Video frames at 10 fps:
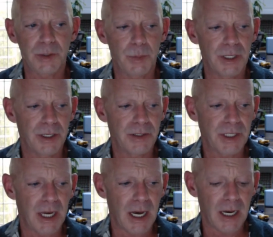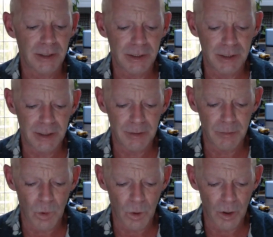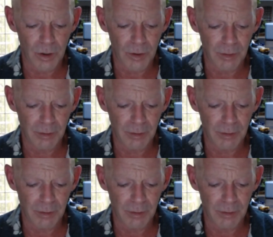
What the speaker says: begin to act in more